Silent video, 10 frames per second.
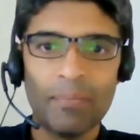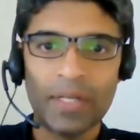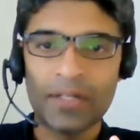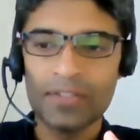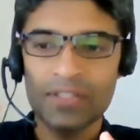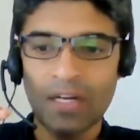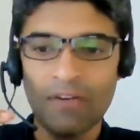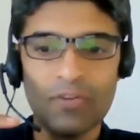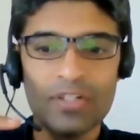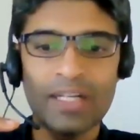because
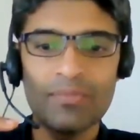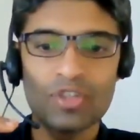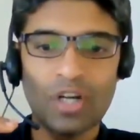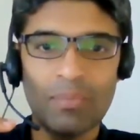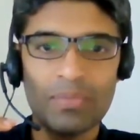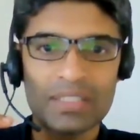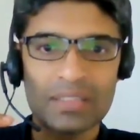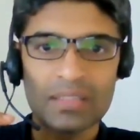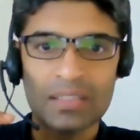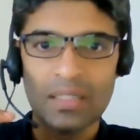a full-time job
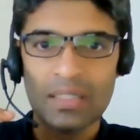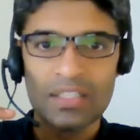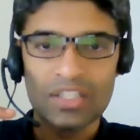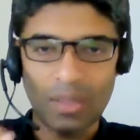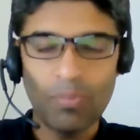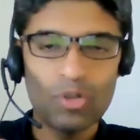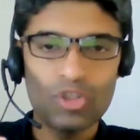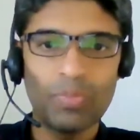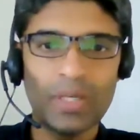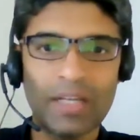is
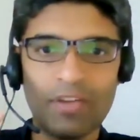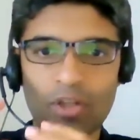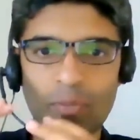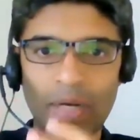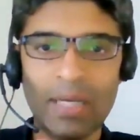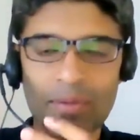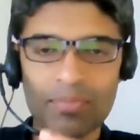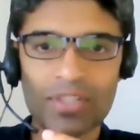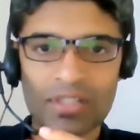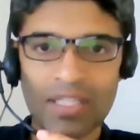supposed to be giving you a
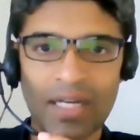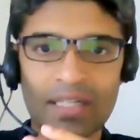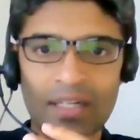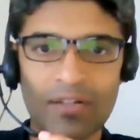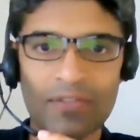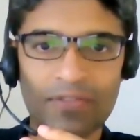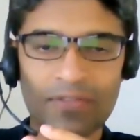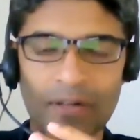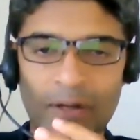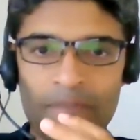minimum standard of
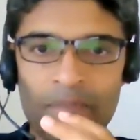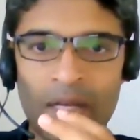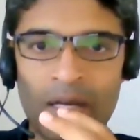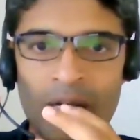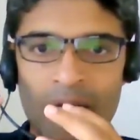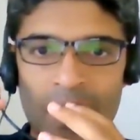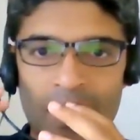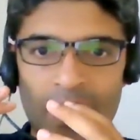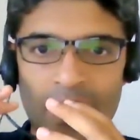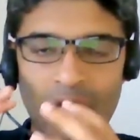
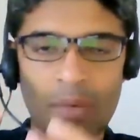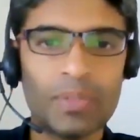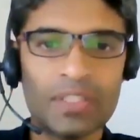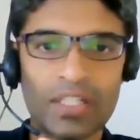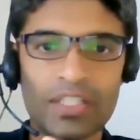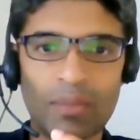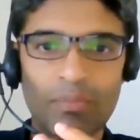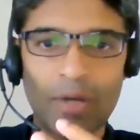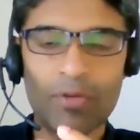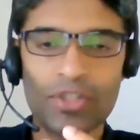
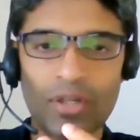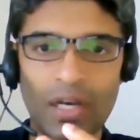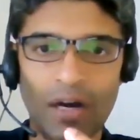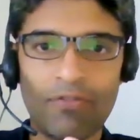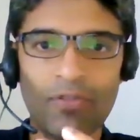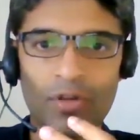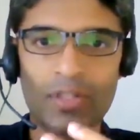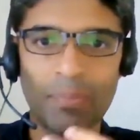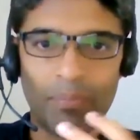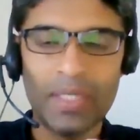compensation by which you can
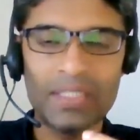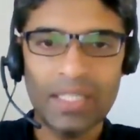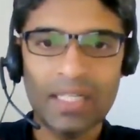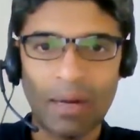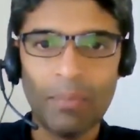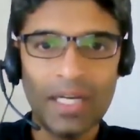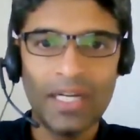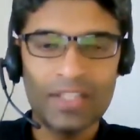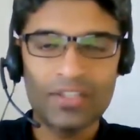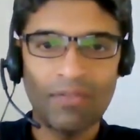afford the basic
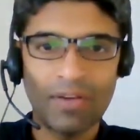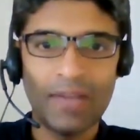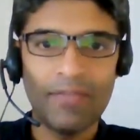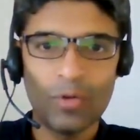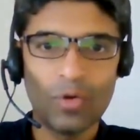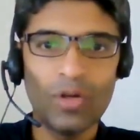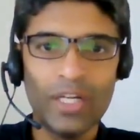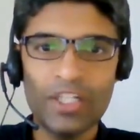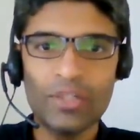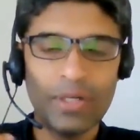amenities of life. You
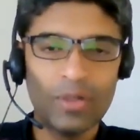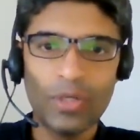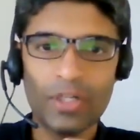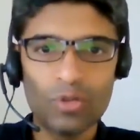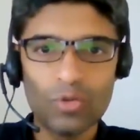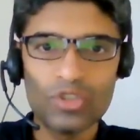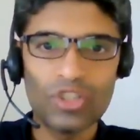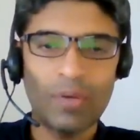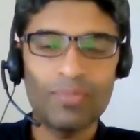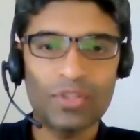don't need to be doing two
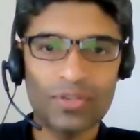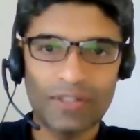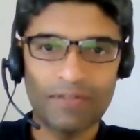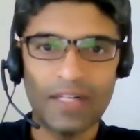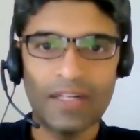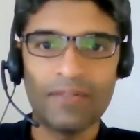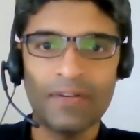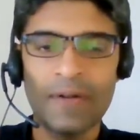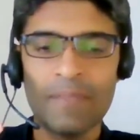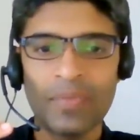jobs to
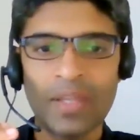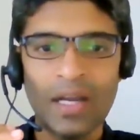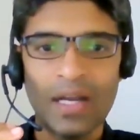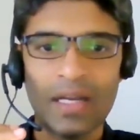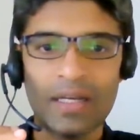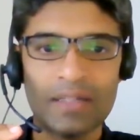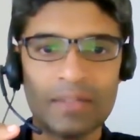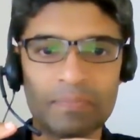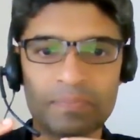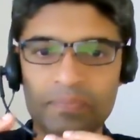survive. And